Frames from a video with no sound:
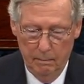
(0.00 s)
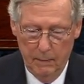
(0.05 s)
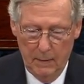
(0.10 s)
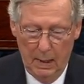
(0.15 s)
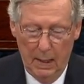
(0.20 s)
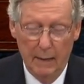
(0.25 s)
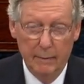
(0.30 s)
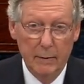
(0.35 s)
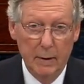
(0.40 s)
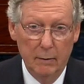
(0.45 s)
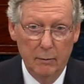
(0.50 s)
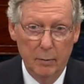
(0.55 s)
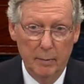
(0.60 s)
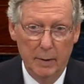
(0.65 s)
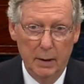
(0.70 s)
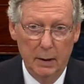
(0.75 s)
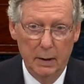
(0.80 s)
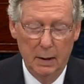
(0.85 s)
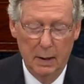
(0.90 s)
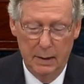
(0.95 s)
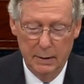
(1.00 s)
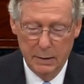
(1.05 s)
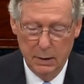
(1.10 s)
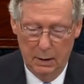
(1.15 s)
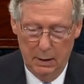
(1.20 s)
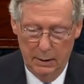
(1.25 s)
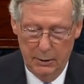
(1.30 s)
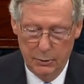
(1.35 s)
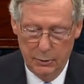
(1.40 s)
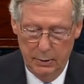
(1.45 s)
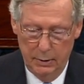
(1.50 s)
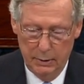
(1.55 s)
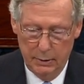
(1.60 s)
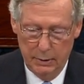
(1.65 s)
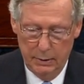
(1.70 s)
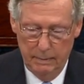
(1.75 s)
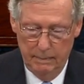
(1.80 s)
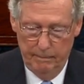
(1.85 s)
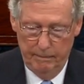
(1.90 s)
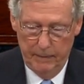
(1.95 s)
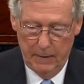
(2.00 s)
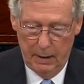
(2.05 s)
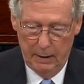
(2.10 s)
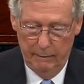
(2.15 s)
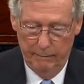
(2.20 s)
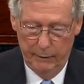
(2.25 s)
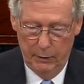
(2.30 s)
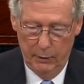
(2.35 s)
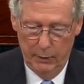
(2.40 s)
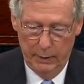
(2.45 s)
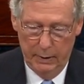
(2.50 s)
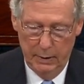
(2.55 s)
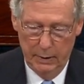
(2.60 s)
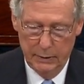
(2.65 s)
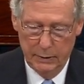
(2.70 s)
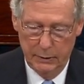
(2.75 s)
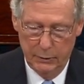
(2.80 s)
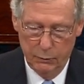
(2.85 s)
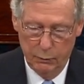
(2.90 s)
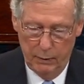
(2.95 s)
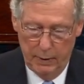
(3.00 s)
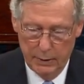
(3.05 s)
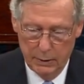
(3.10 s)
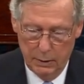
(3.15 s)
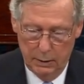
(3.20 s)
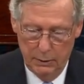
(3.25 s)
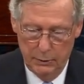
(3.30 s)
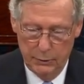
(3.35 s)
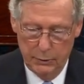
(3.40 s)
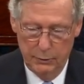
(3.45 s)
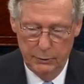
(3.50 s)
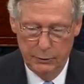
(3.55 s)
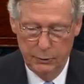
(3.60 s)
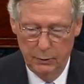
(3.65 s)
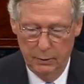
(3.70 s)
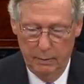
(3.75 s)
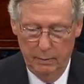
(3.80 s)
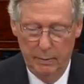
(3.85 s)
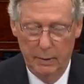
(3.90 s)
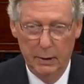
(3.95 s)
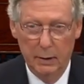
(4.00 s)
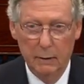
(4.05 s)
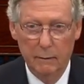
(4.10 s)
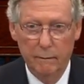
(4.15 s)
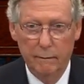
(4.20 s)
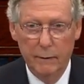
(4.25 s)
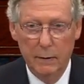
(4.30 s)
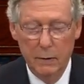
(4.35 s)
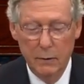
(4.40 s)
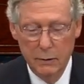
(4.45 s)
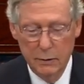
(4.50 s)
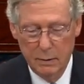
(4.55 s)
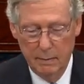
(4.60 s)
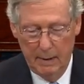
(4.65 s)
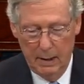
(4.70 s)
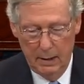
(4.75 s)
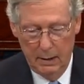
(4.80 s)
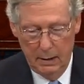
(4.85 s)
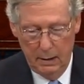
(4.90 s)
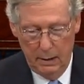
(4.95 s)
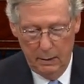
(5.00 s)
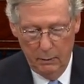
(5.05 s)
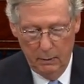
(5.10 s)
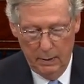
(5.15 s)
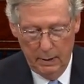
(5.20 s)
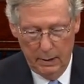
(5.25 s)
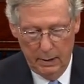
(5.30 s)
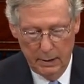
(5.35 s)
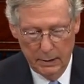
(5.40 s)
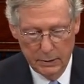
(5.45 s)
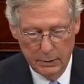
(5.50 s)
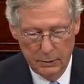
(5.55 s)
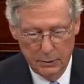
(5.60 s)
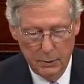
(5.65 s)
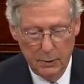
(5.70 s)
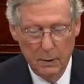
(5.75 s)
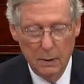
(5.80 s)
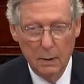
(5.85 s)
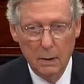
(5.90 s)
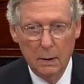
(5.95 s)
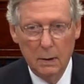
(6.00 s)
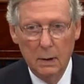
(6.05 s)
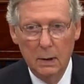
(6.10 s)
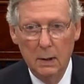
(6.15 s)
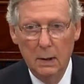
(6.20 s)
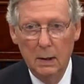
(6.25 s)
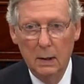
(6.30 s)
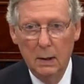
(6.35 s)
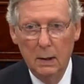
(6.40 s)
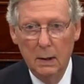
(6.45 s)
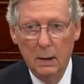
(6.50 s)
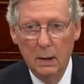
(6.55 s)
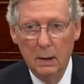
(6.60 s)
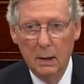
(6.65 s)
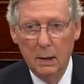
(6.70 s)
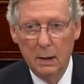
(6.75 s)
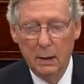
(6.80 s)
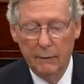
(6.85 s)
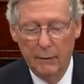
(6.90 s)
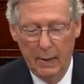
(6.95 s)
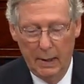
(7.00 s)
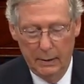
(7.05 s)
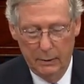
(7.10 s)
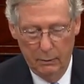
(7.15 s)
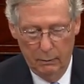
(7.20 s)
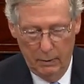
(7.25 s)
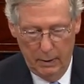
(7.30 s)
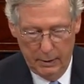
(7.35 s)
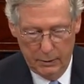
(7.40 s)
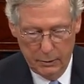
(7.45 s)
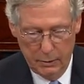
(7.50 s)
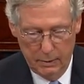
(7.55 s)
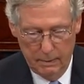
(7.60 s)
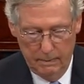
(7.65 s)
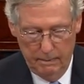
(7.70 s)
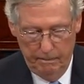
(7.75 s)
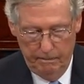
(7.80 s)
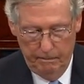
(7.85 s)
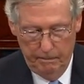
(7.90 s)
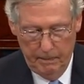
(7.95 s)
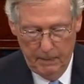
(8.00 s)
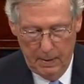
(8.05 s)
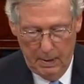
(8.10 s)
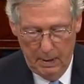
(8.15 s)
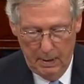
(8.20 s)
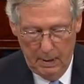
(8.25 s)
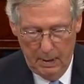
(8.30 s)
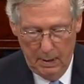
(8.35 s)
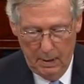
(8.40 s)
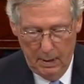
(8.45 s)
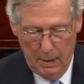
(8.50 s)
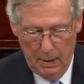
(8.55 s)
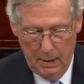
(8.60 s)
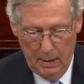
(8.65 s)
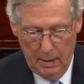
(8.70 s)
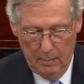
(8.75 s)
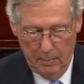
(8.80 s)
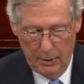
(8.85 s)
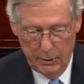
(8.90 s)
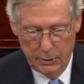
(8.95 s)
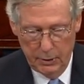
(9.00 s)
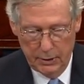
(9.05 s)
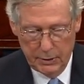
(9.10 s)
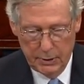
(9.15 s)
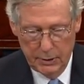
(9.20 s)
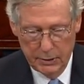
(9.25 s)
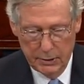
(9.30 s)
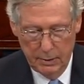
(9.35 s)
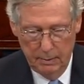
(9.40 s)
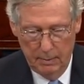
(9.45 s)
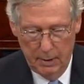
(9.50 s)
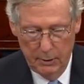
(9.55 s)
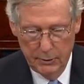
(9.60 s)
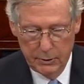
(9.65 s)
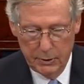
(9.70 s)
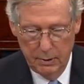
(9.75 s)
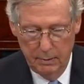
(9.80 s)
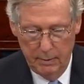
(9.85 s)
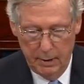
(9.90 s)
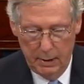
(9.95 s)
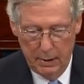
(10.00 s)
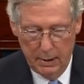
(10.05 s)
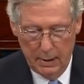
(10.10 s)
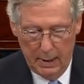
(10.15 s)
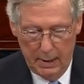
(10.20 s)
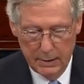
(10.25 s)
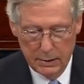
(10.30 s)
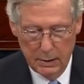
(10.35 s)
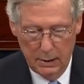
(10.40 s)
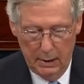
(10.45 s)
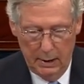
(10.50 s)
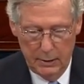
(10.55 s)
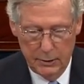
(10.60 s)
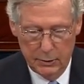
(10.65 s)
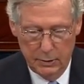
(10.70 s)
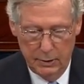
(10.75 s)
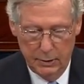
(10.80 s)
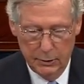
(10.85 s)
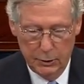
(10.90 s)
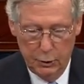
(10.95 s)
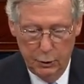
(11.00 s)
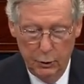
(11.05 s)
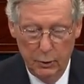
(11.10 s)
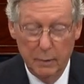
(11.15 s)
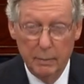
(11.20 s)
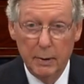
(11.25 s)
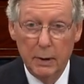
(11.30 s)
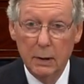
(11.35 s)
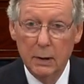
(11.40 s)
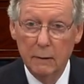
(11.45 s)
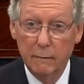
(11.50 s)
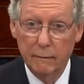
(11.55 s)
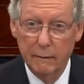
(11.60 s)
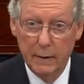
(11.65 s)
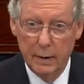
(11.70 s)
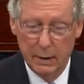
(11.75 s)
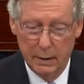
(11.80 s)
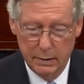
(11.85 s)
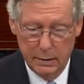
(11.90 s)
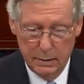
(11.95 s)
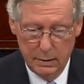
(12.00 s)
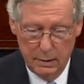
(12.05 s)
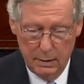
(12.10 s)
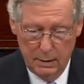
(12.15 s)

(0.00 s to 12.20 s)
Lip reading: I've never been an isolationist, and a vote against this resolution shouldn't be confused by anyone as a turn in that direction. But just as the most committed isolationist could be convinced